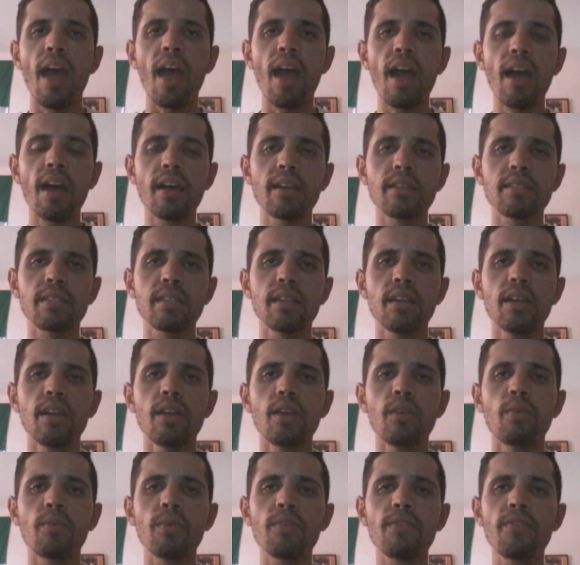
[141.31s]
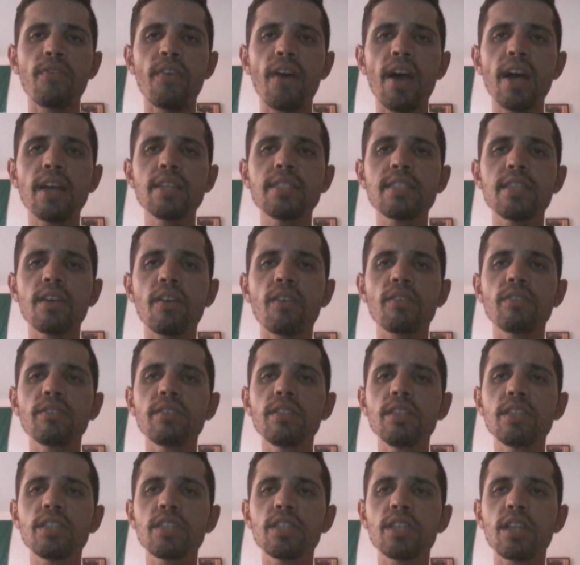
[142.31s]
and revise the
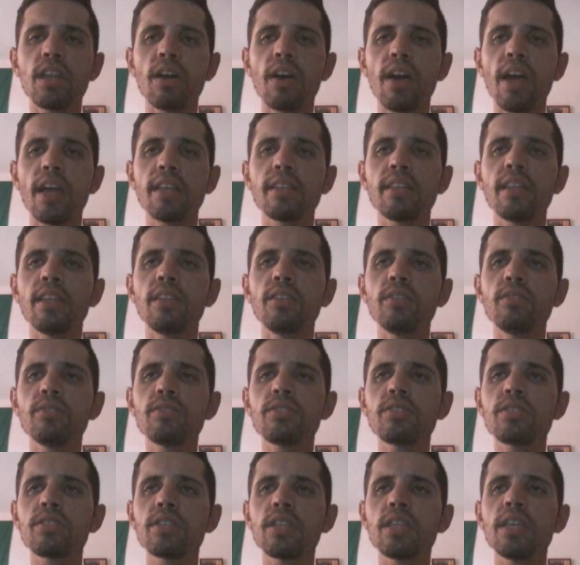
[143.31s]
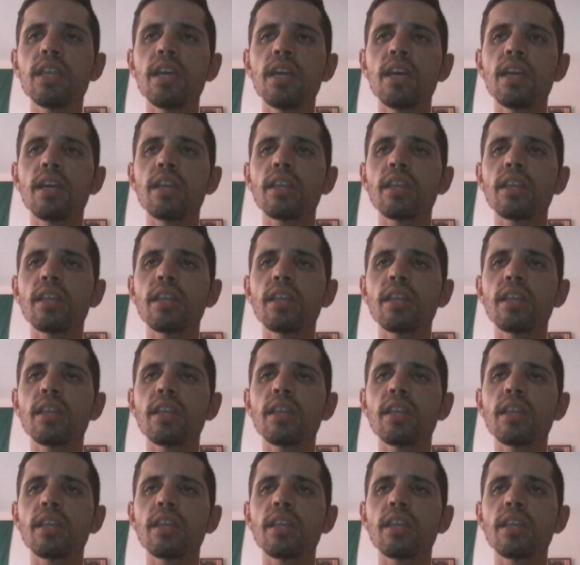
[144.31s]
conditional and industry